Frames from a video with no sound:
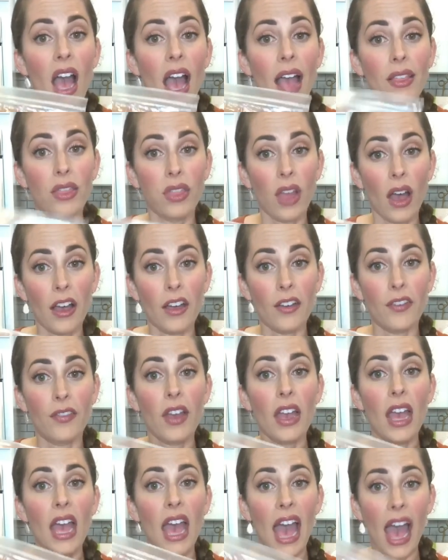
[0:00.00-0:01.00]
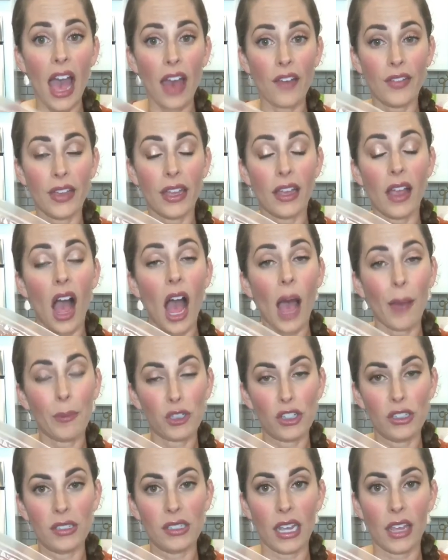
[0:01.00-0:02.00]
I love having
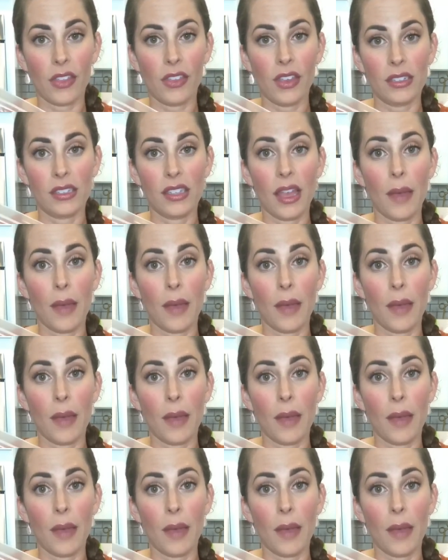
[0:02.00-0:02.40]
options like this